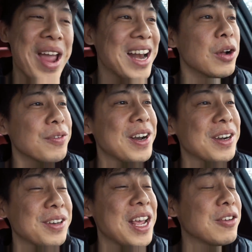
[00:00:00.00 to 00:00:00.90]
we're heading over
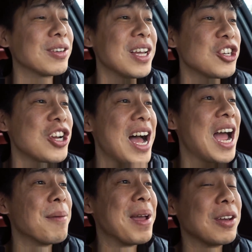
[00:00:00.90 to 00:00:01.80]
there today during
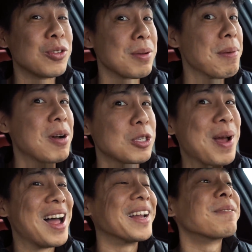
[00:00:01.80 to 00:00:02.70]
lunchtime and do some impulse
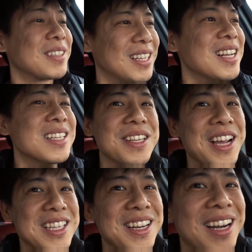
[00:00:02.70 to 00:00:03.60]
buying. See you guys